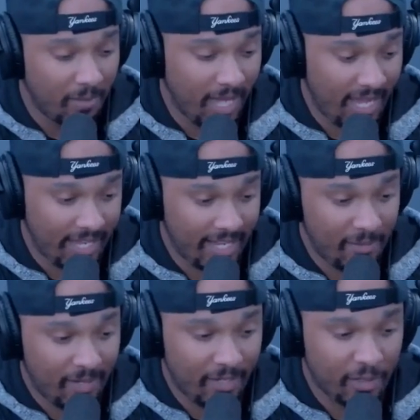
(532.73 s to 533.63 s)
Hey,
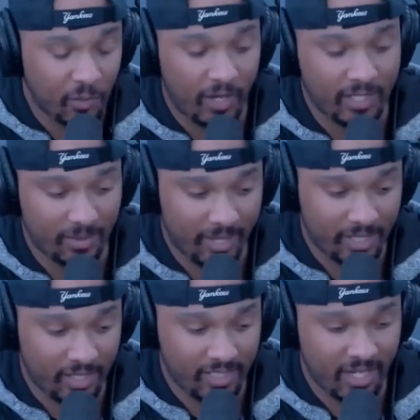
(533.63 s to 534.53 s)
anybody who's watching, make
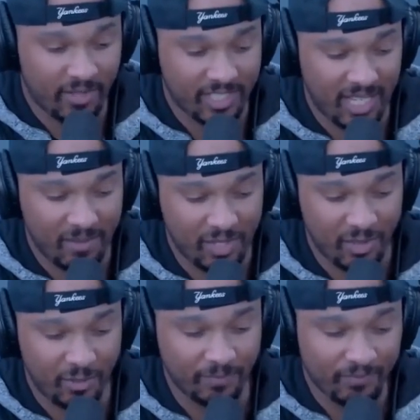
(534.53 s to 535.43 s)
sure y'all say what's up
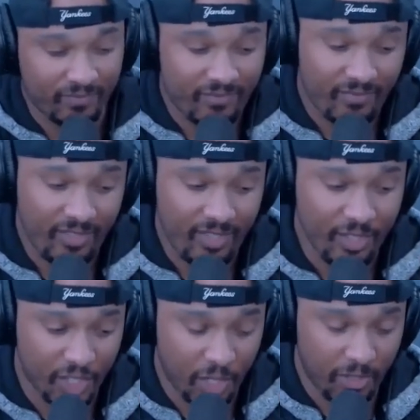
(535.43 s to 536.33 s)
to
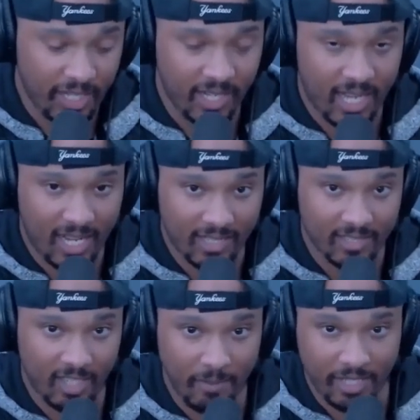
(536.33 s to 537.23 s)
Jody and
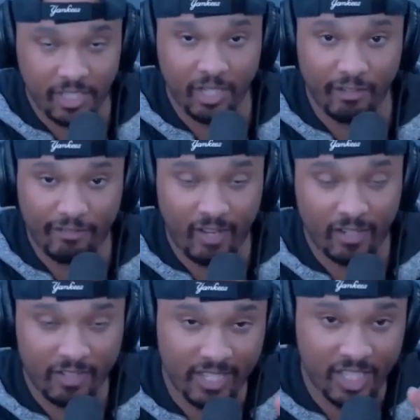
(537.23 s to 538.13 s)
Akasan. Make sure you go
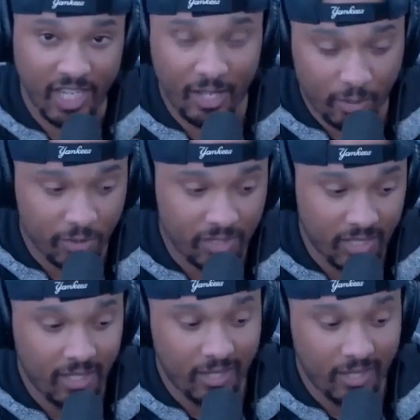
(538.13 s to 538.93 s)
follow their channels.